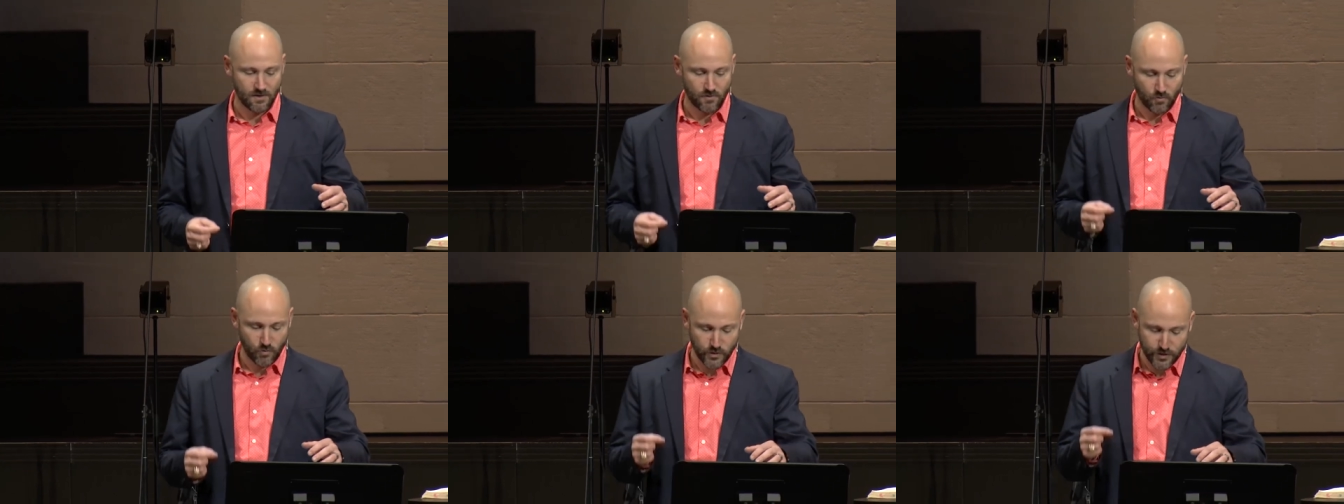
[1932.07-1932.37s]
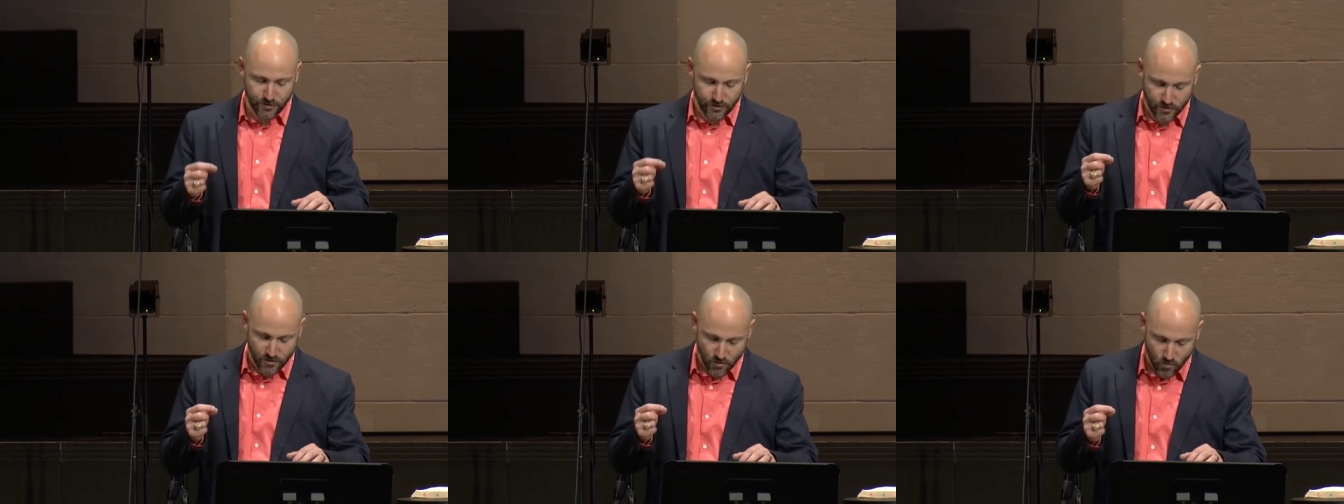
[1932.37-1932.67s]

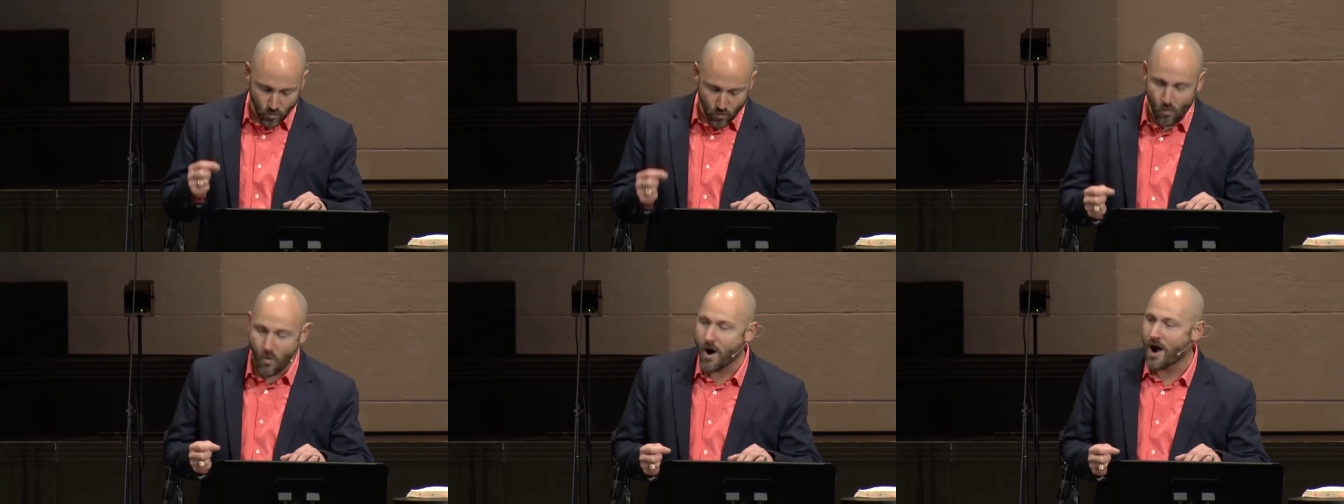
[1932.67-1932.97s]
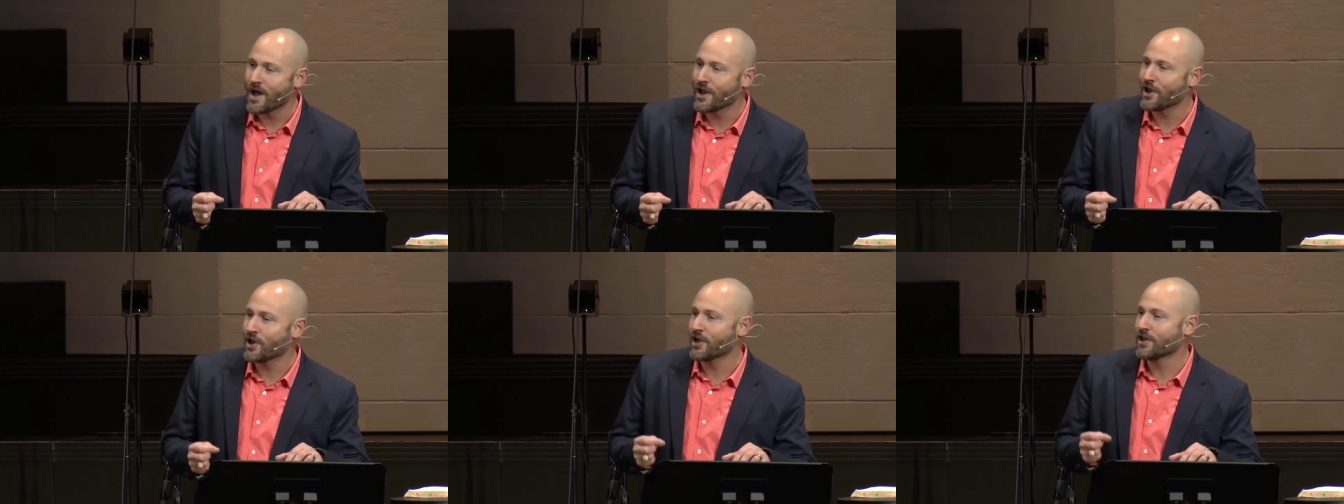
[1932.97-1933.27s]
with
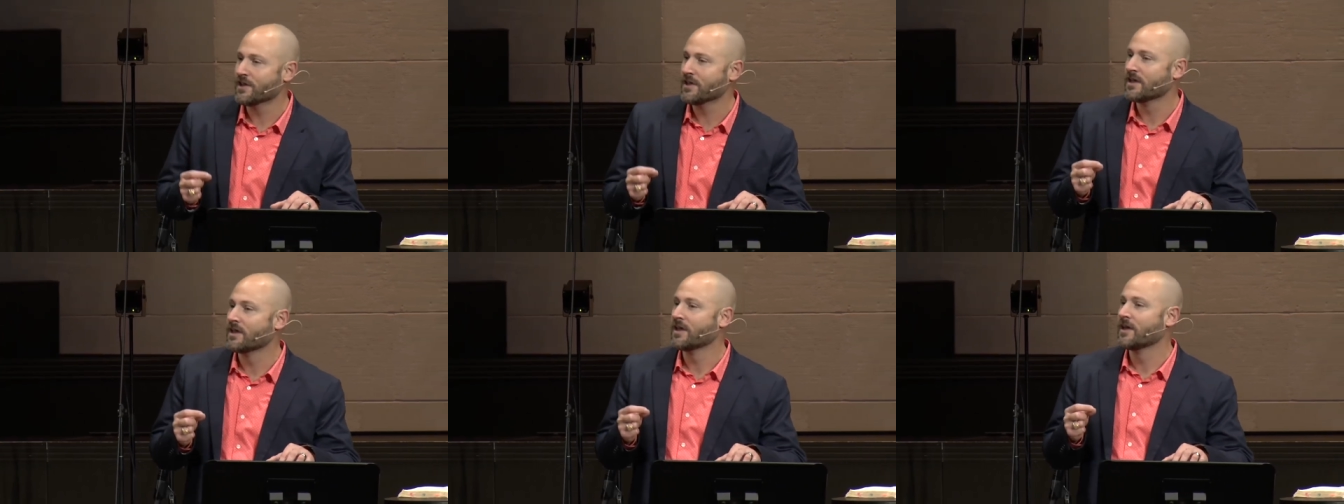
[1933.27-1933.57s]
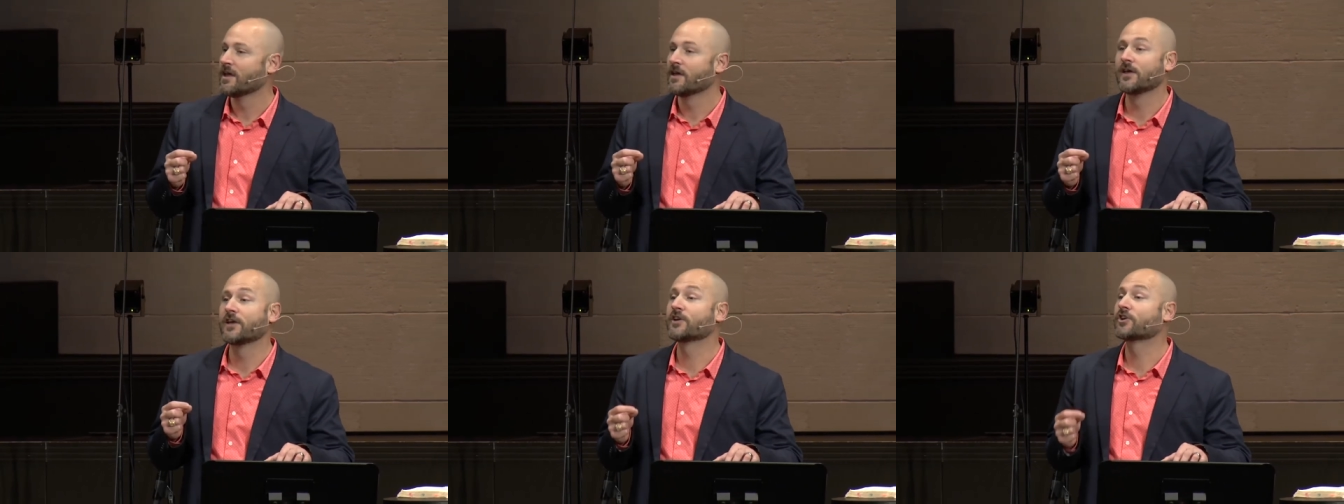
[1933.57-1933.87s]
one
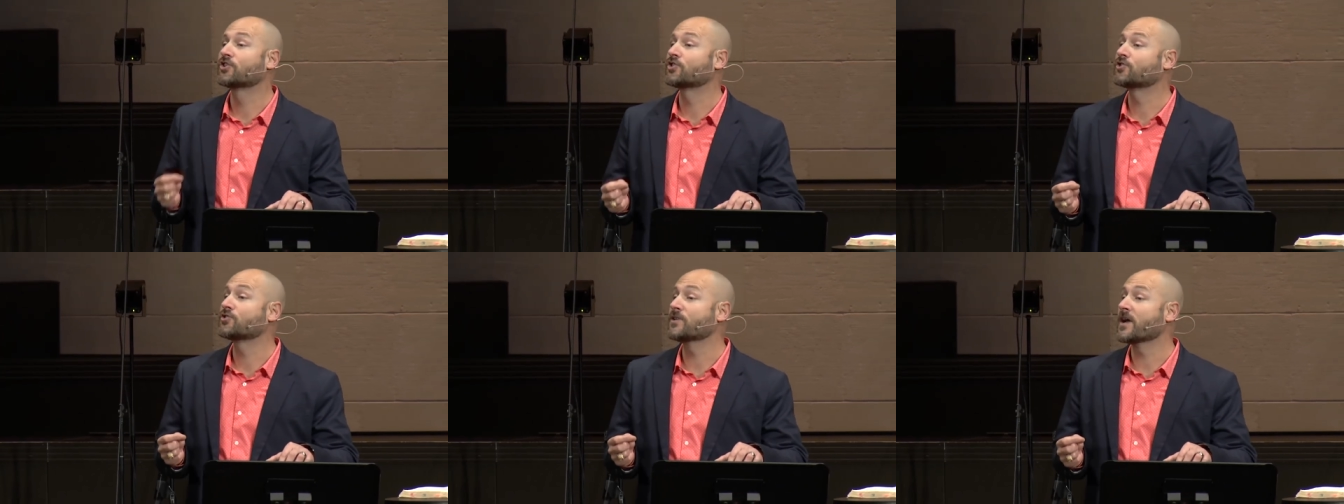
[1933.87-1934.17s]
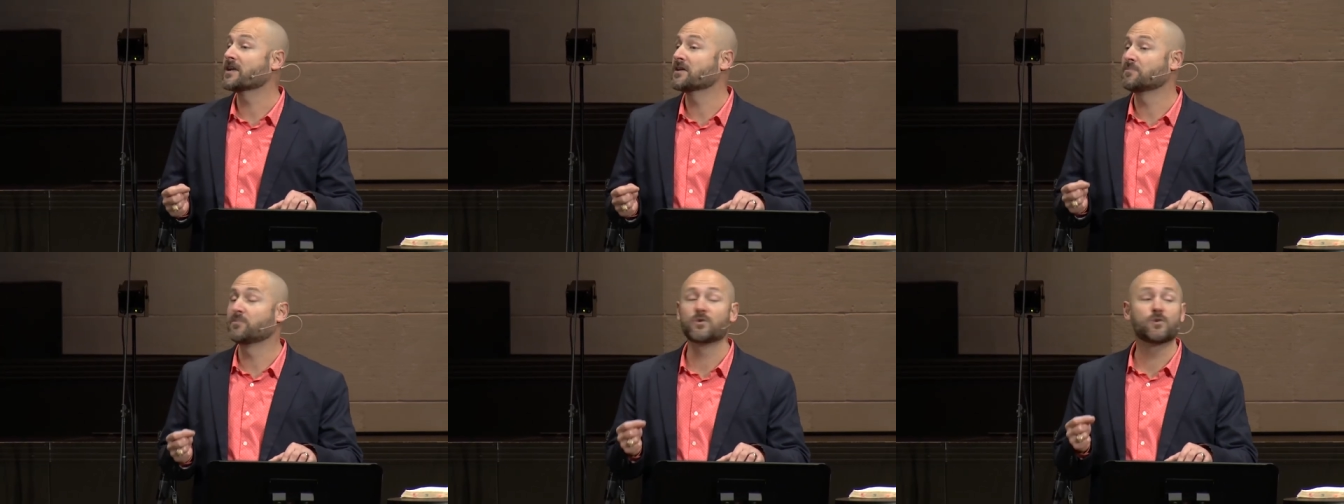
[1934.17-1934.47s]

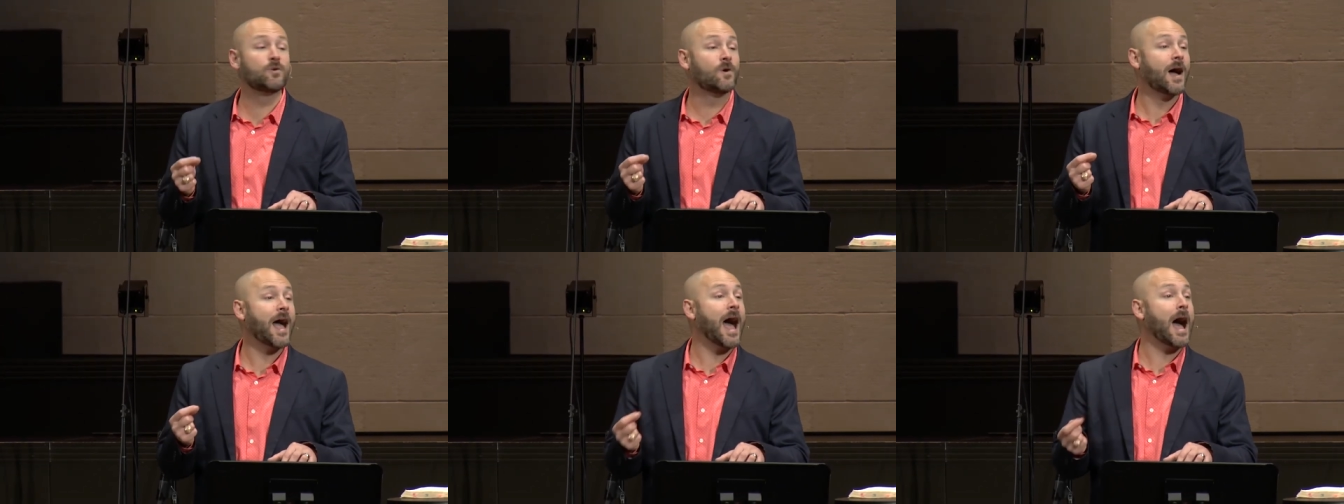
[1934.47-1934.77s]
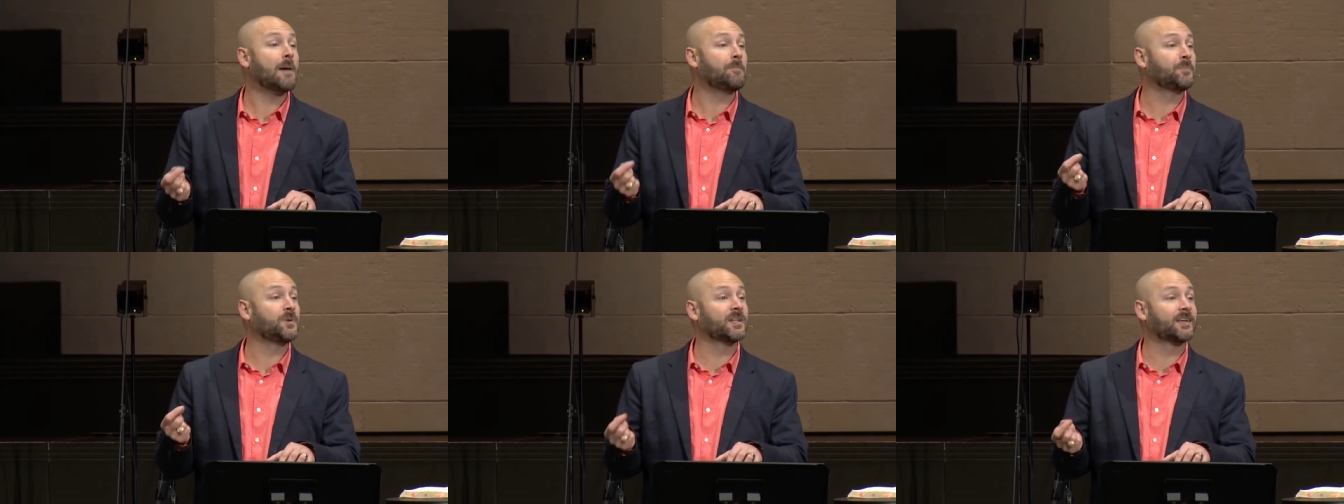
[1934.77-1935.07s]
incredible
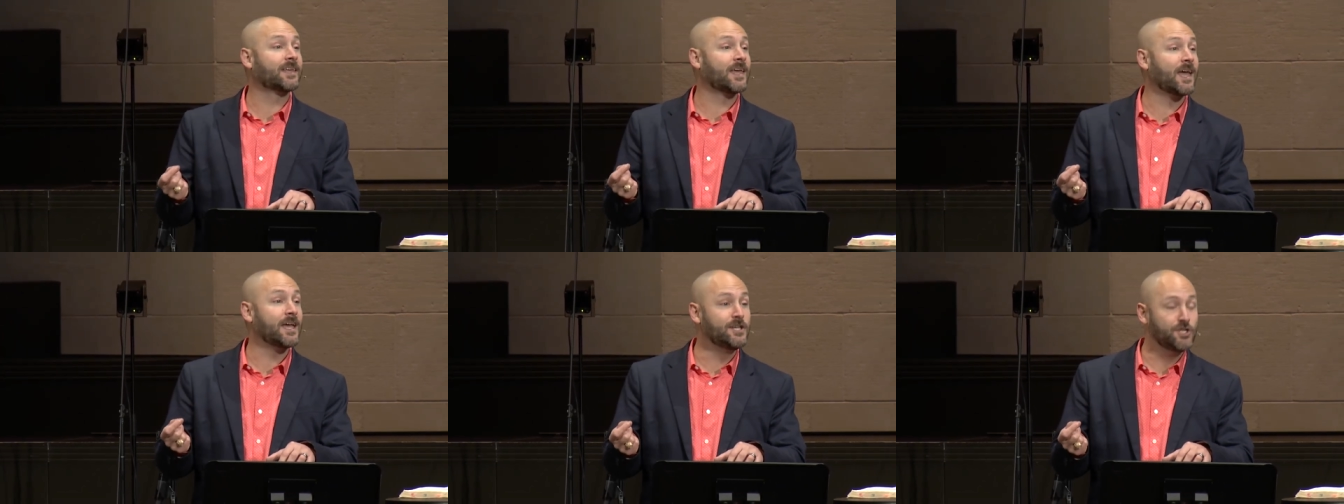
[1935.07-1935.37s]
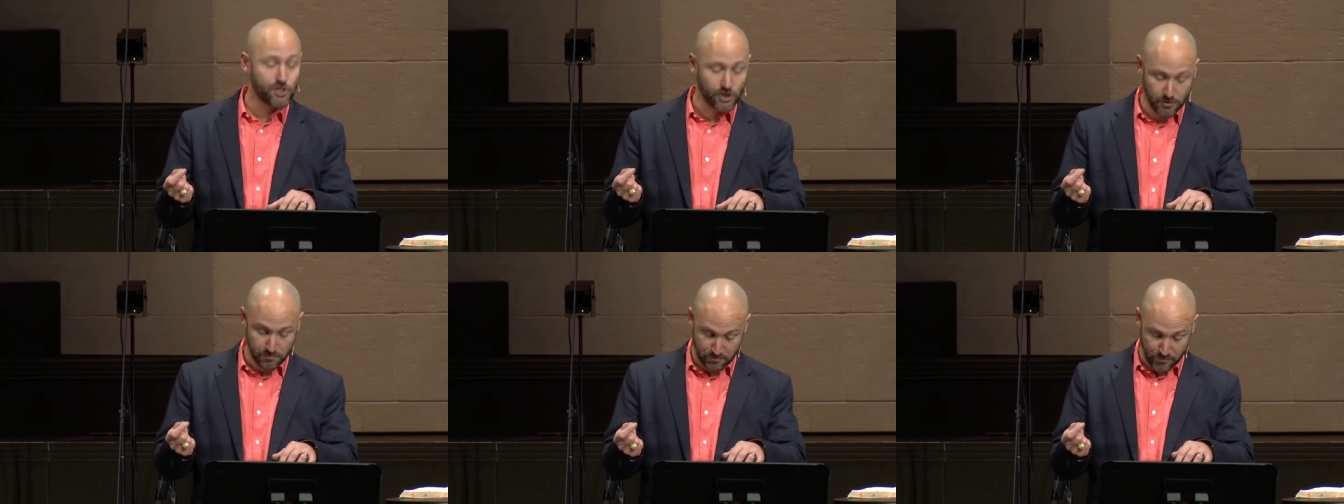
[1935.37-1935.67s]

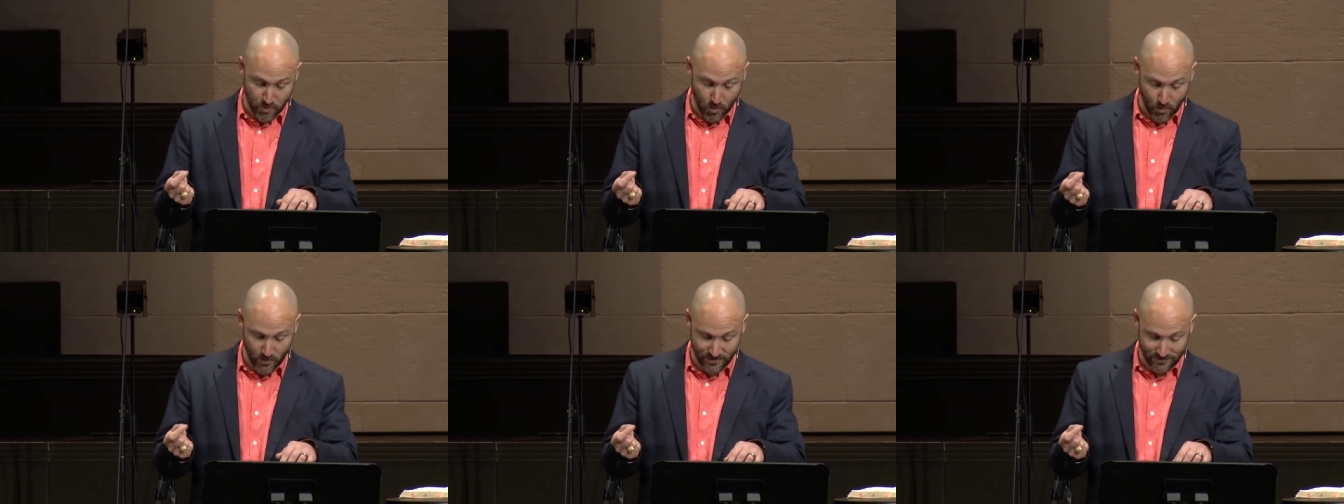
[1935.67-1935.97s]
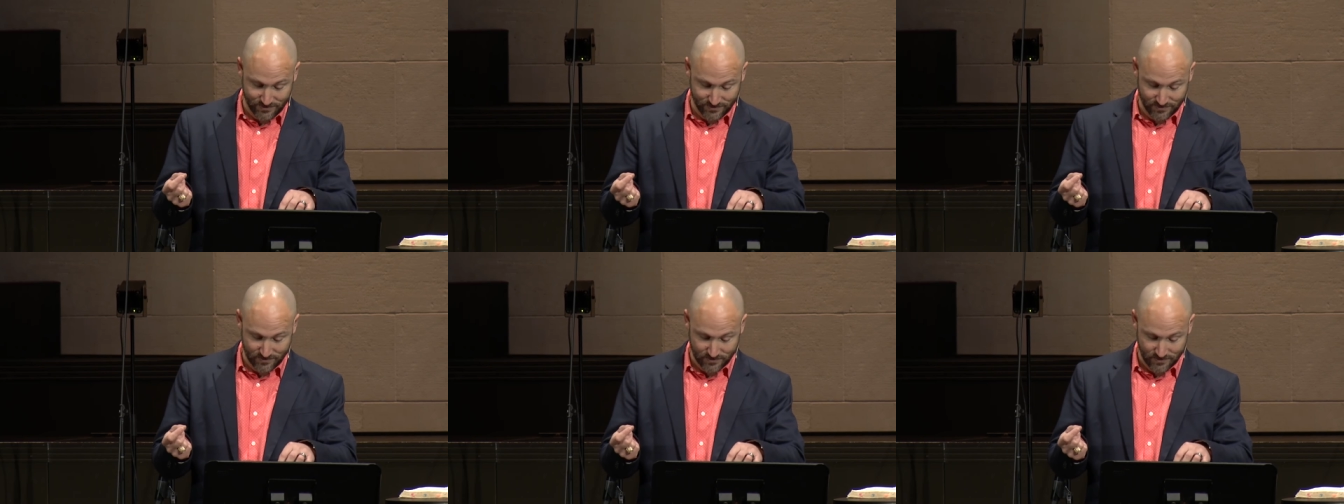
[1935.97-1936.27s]
application
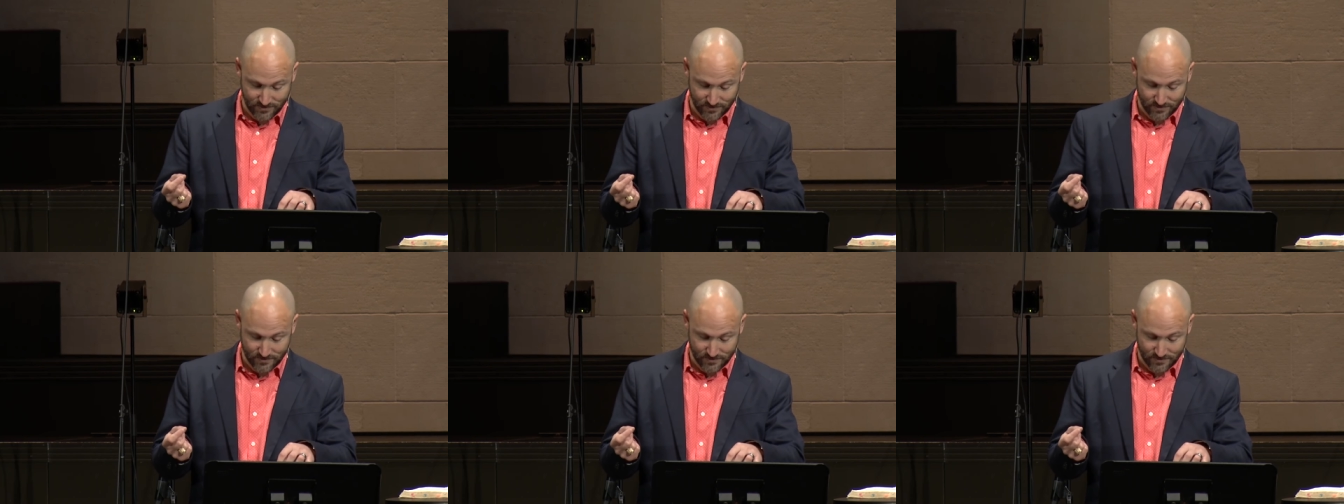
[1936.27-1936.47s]
point.